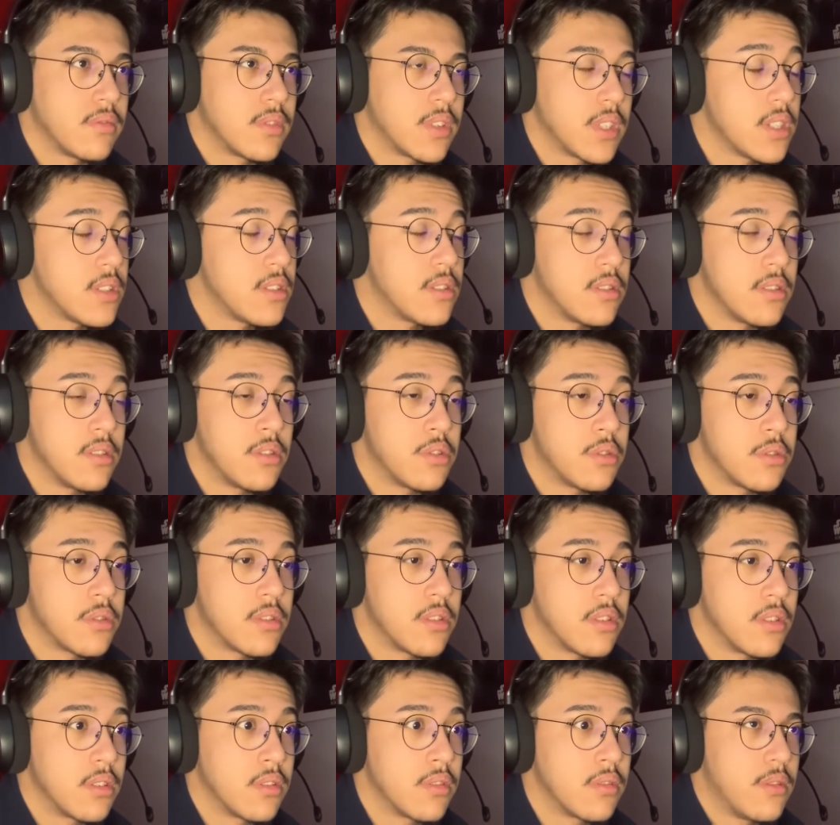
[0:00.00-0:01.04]
This is
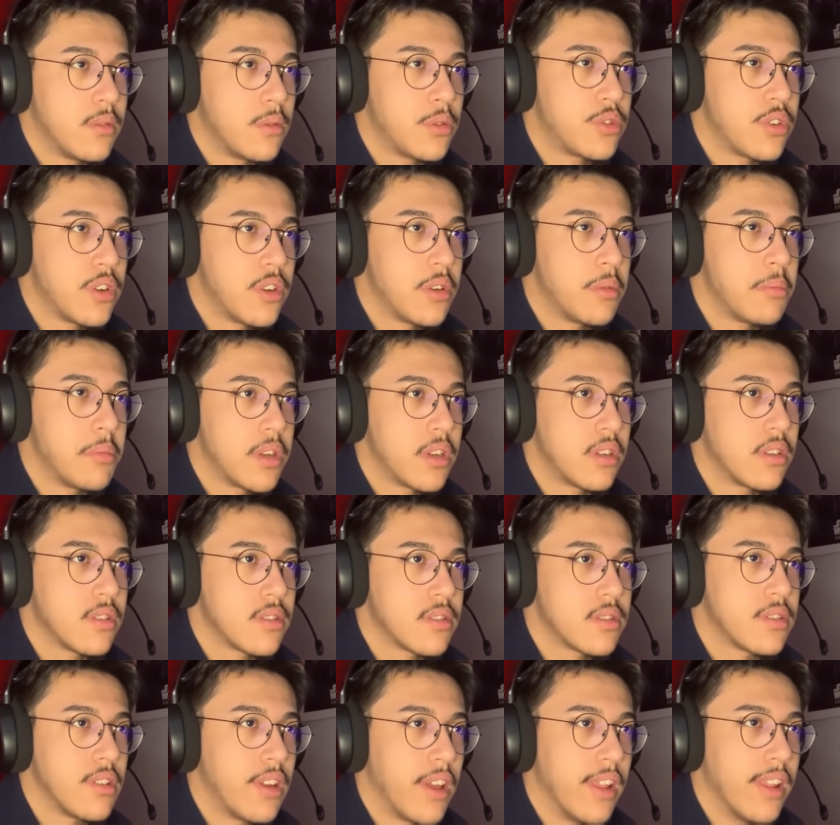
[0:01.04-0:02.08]
interesting. I'm trying to make
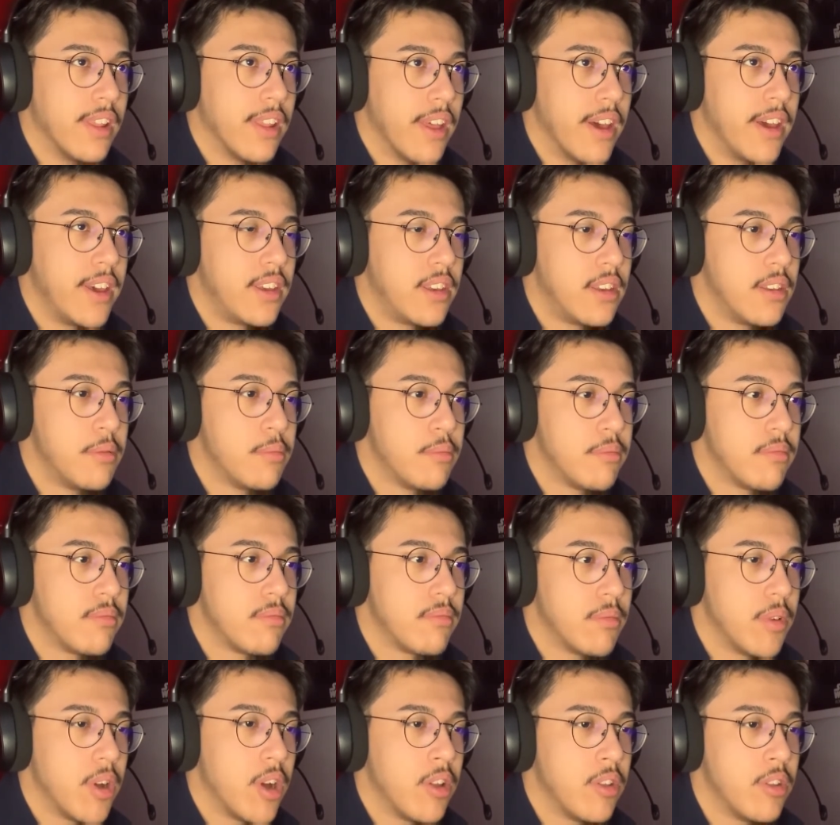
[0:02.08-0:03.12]
us like him,
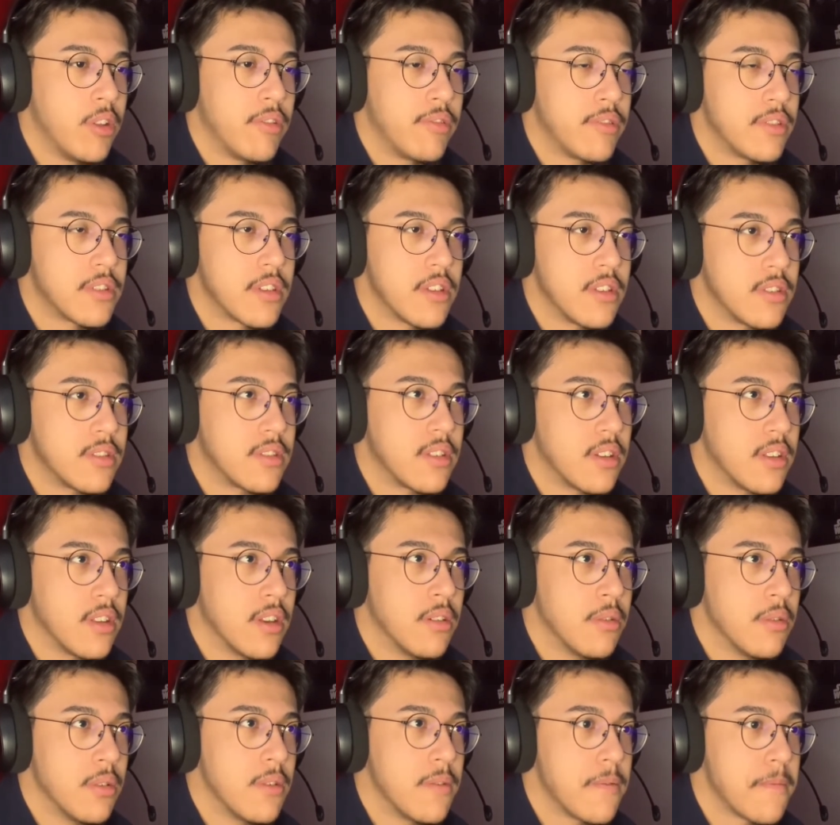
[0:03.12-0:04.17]
but I don't know if it's gonna stay that
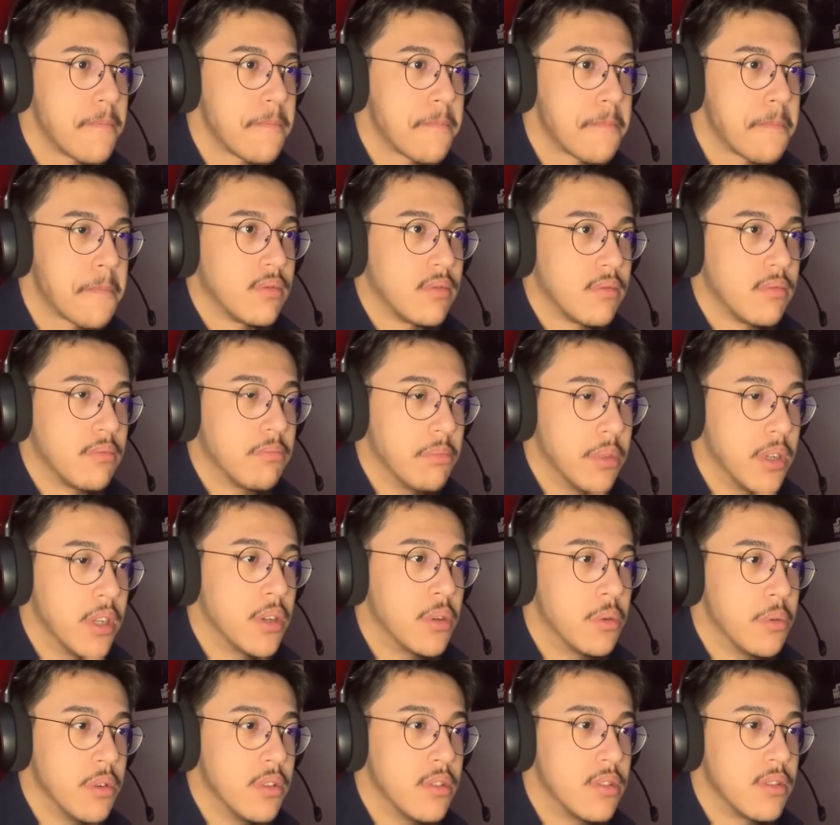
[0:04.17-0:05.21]
way. Big
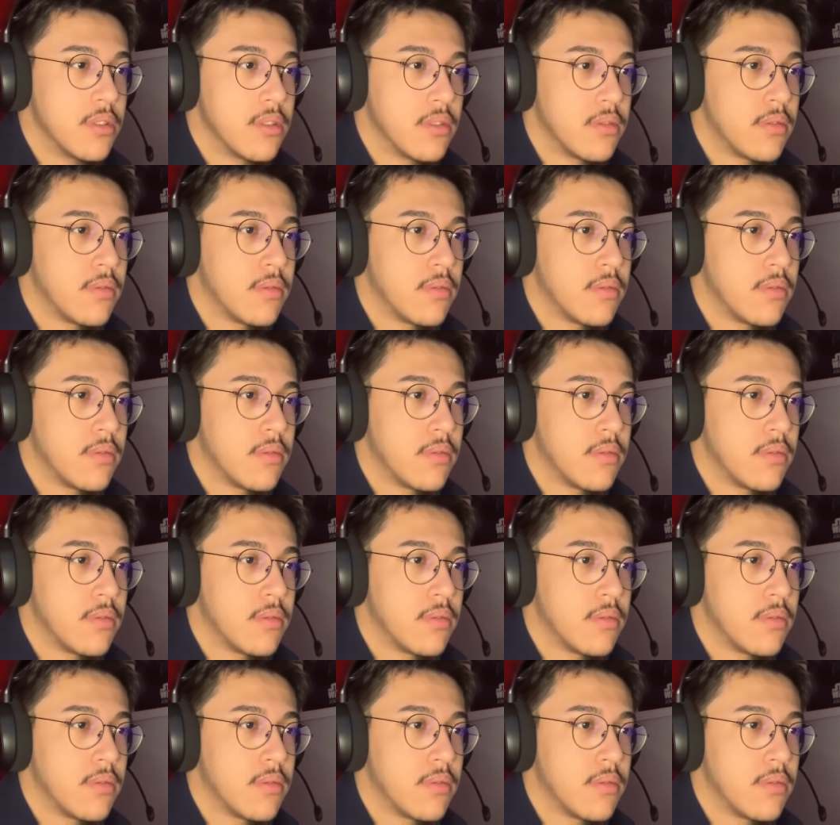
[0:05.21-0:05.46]
ones.